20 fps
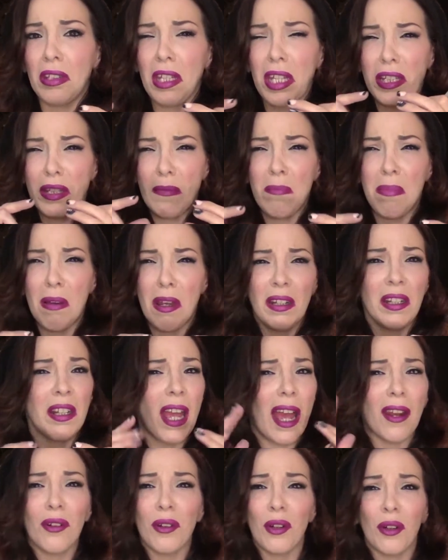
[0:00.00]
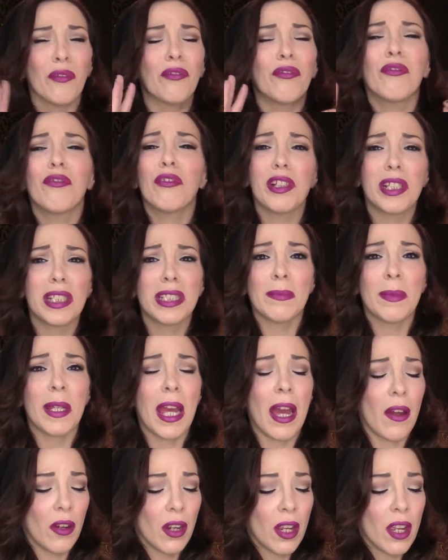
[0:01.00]
like the bun, I don't know, it freaks me
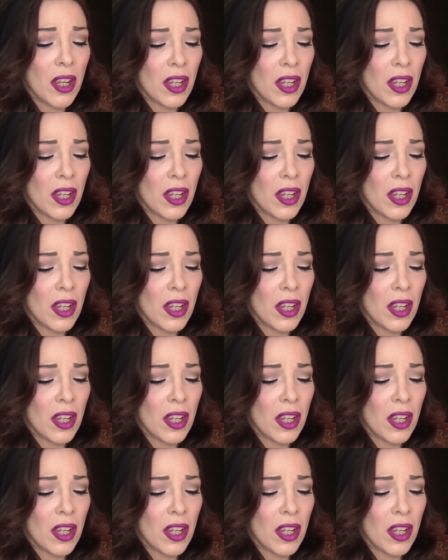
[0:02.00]
out.